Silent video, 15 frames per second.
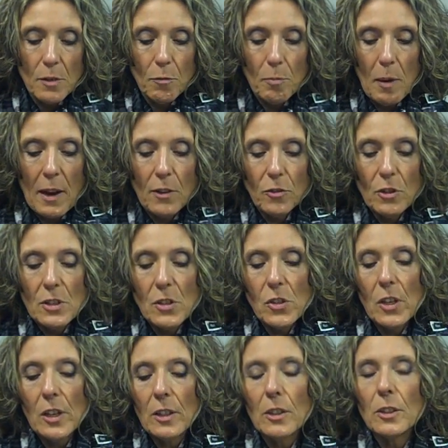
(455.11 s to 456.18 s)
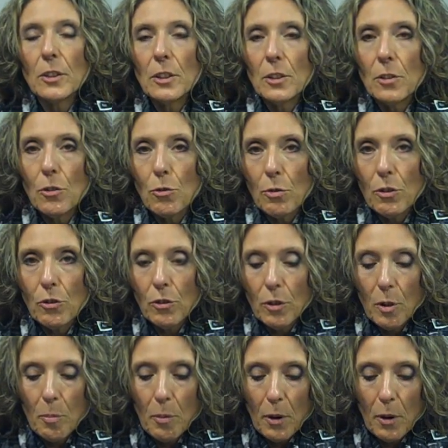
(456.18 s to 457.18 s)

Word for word: of patients that included nutritional